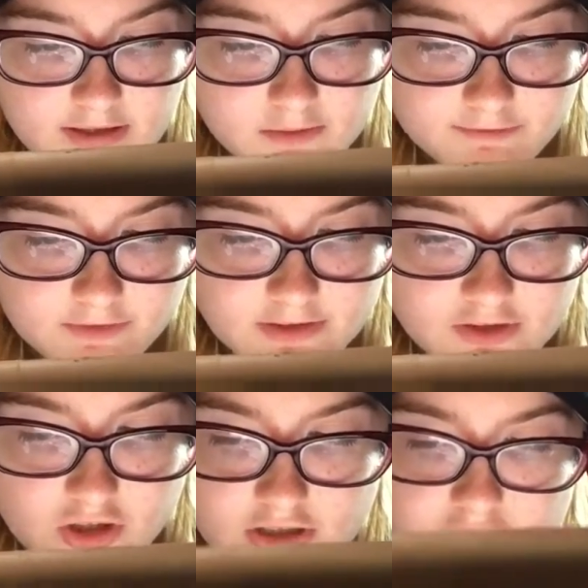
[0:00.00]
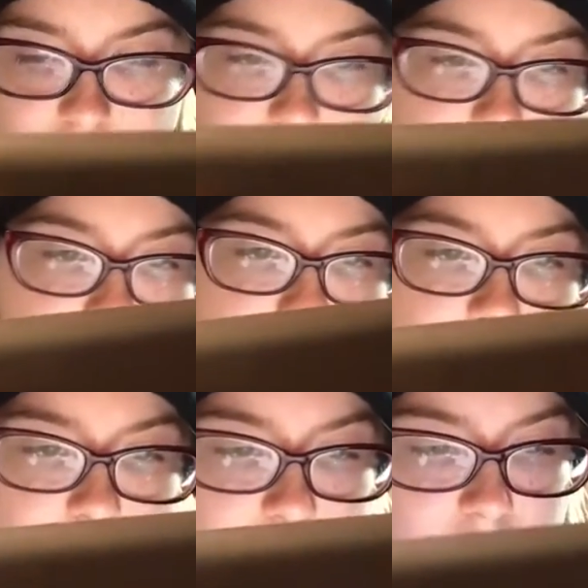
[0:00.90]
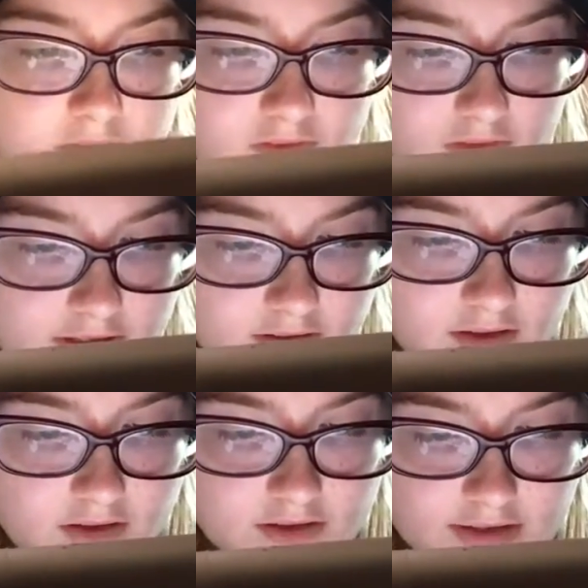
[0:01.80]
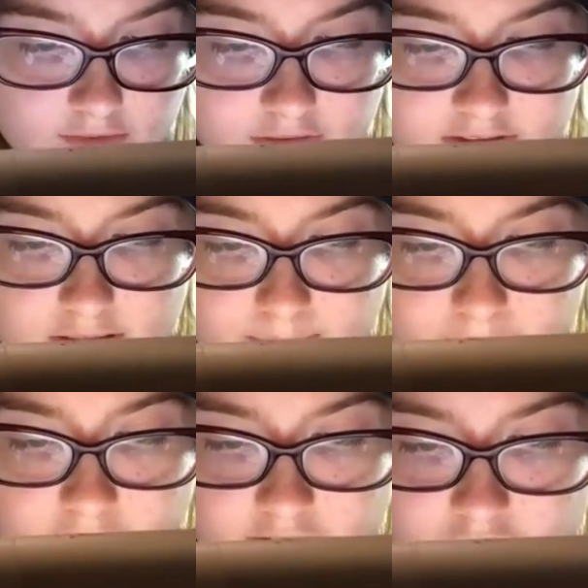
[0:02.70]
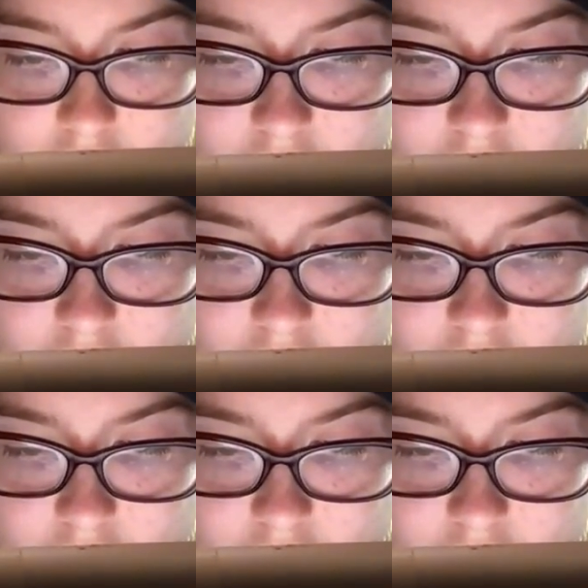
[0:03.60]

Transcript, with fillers: else before he changed his name. Okay. Garlene's a bot, and so